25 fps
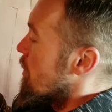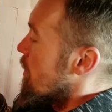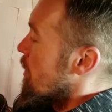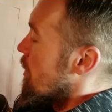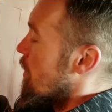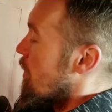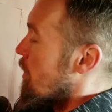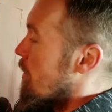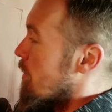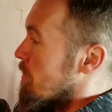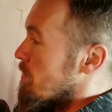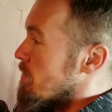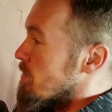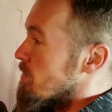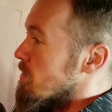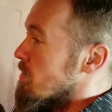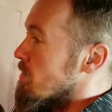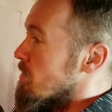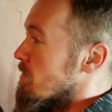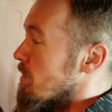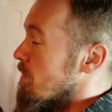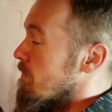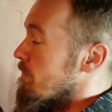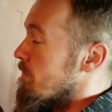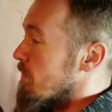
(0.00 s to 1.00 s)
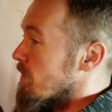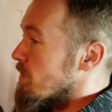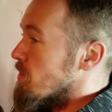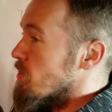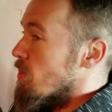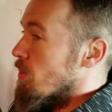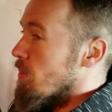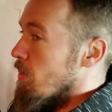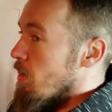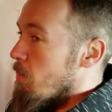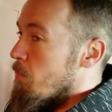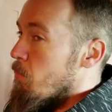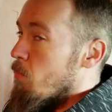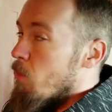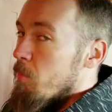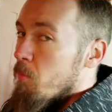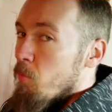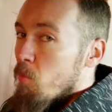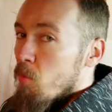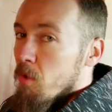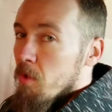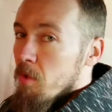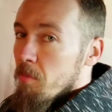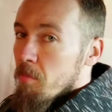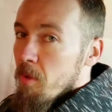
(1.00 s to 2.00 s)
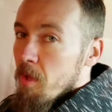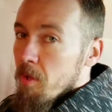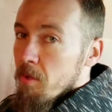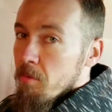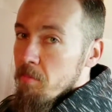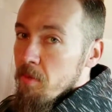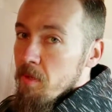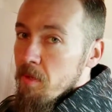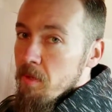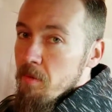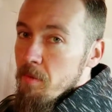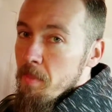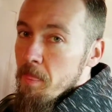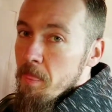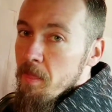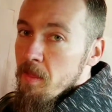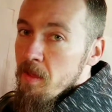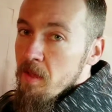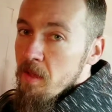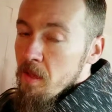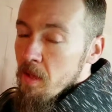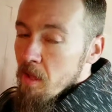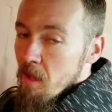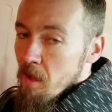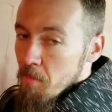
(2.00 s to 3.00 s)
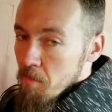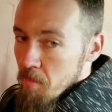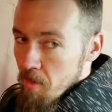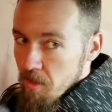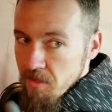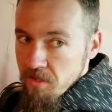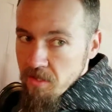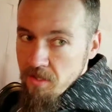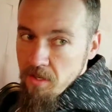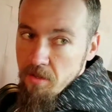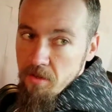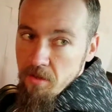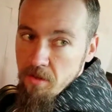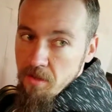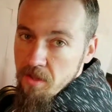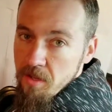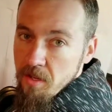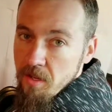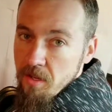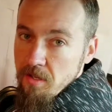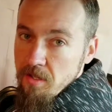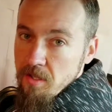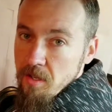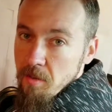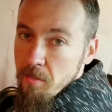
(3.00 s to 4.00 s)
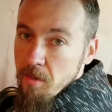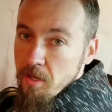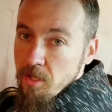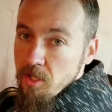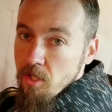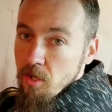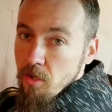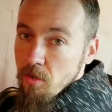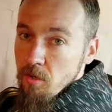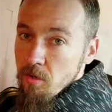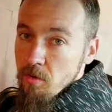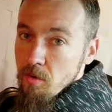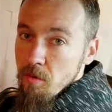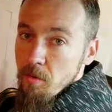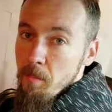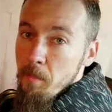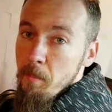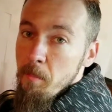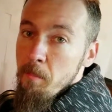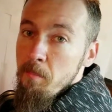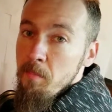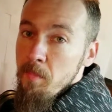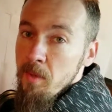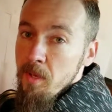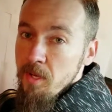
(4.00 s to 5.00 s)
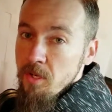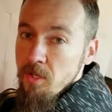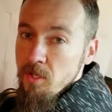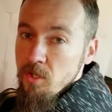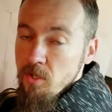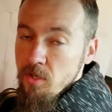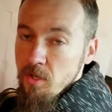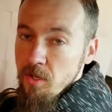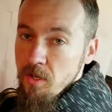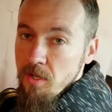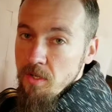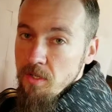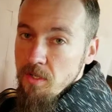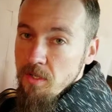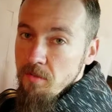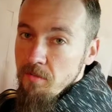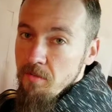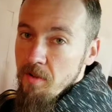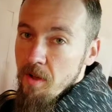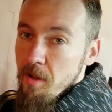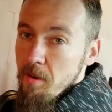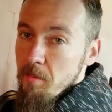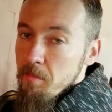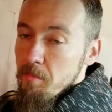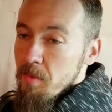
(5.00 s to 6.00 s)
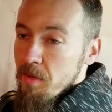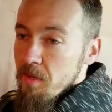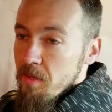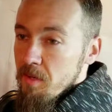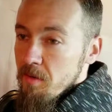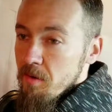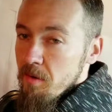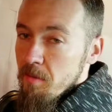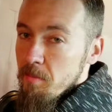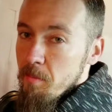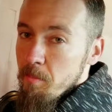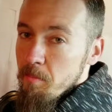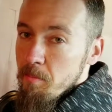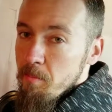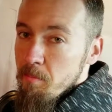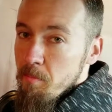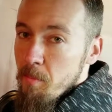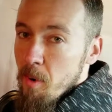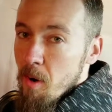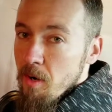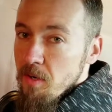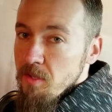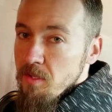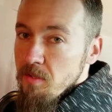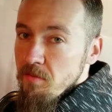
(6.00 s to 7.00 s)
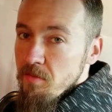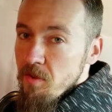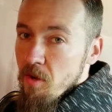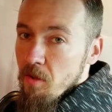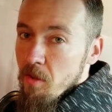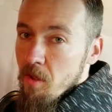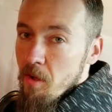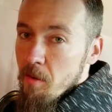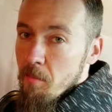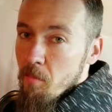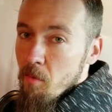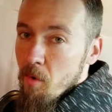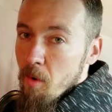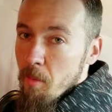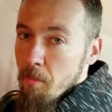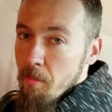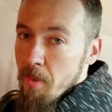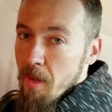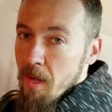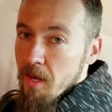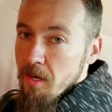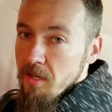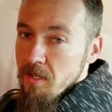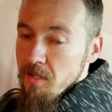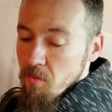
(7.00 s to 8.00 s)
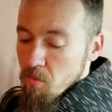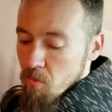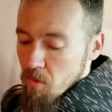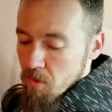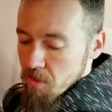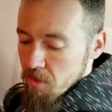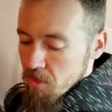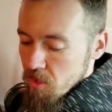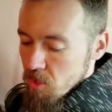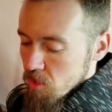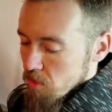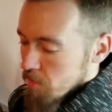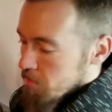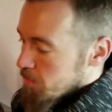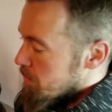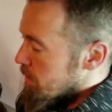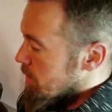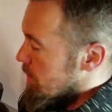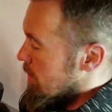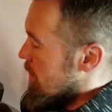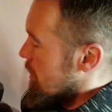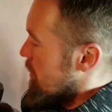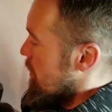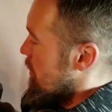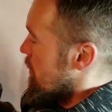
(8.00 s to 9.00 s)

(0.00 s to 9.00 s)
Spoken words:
This is going to fix your lawnmower wheel alignment, amongst other things. I'm going to show you many tricks of how to bend parts of your lawnmower back to where they should be.